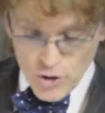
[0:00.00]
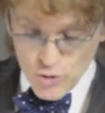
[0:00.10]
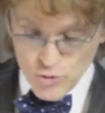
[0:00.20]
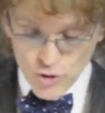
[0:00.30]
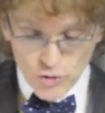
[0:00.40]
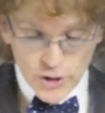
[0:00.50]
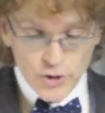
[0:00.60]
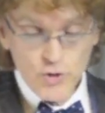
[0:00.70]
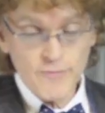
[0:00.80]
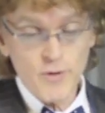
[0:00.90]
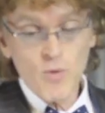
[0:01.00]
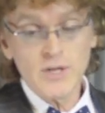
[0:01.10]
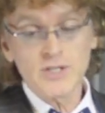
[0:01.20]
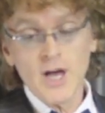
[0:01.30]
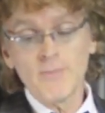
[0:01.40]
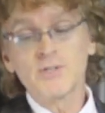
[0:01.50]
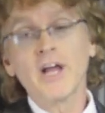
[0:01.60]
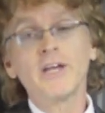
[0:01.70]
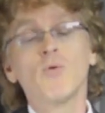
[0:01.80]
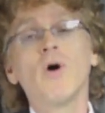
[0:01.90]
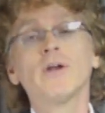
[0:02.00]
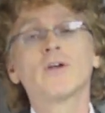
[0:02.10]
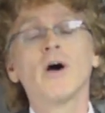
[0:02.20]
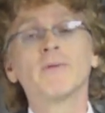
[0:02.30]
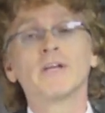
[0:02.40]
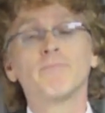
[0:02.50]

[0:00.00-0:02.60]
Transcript: you certainly do if you want Psalms 91 coming